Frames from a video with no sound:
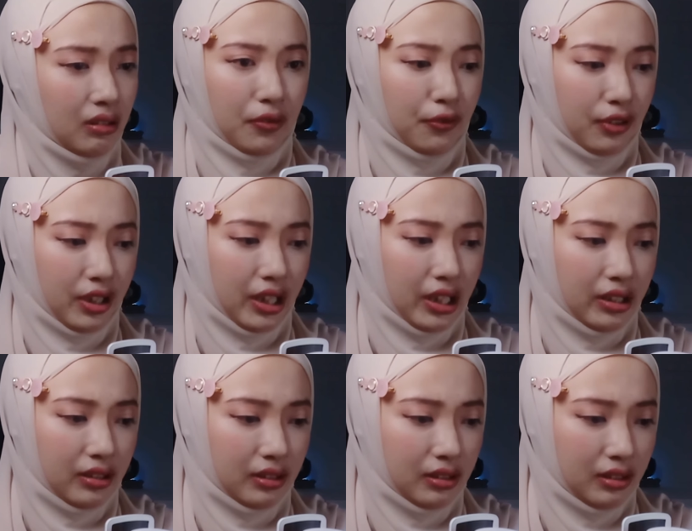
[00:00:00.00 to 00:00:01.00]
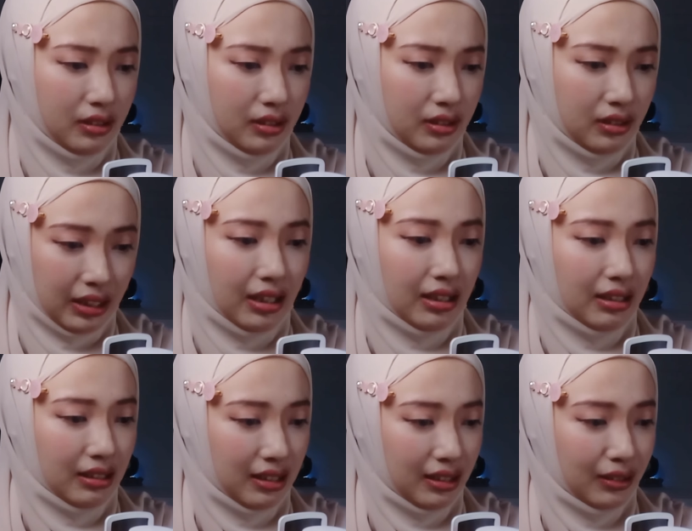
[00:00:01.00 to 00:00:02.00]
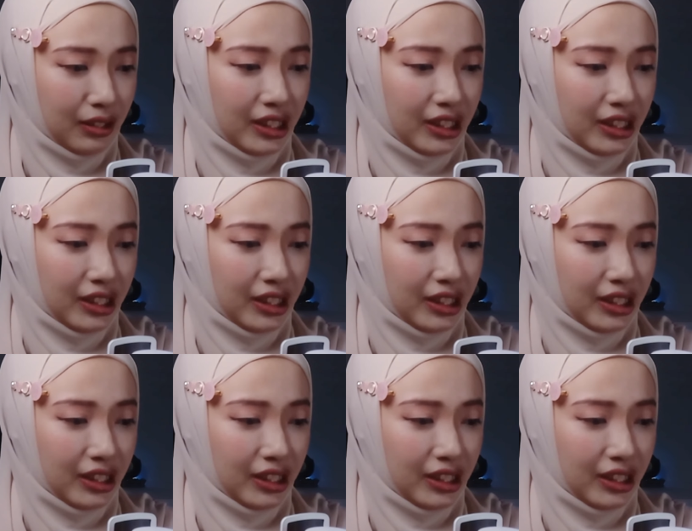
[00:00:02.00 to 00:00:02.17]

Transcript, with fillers: Being afraid, yeah,